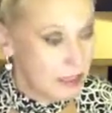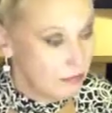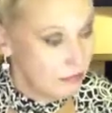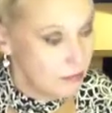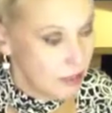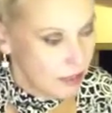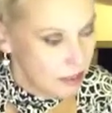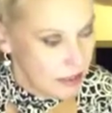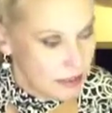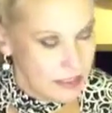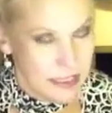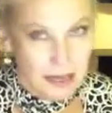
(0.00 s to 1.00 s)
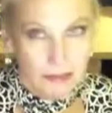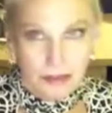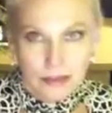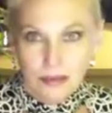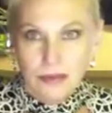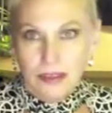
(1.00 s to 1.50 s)
And same
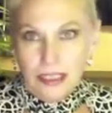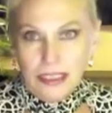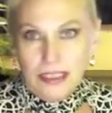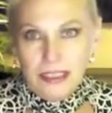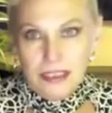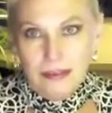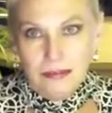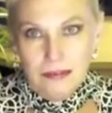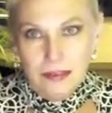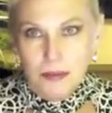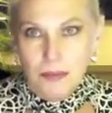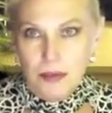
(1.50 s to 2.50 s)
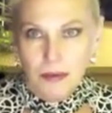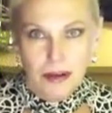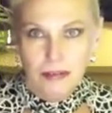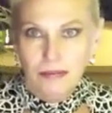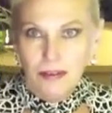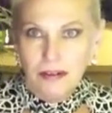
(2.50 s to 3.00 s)
with Creed, which has been
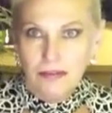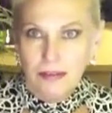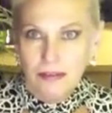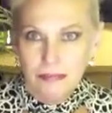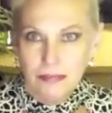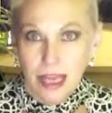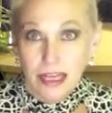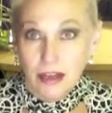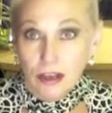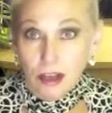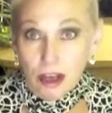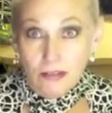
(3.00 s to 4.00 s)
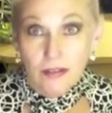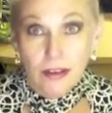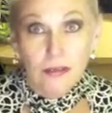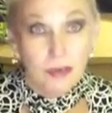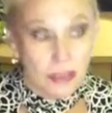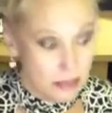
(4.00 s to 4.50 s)
around forever, and a lot of
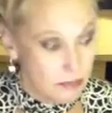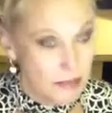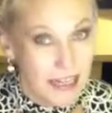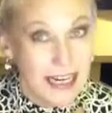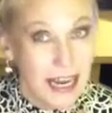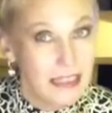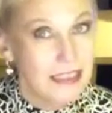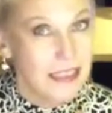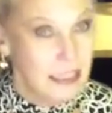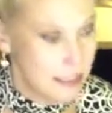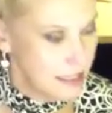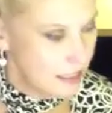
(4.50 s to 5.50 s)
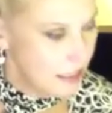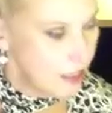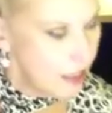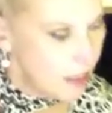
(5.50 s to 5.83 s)
other ones, Penhaligons, and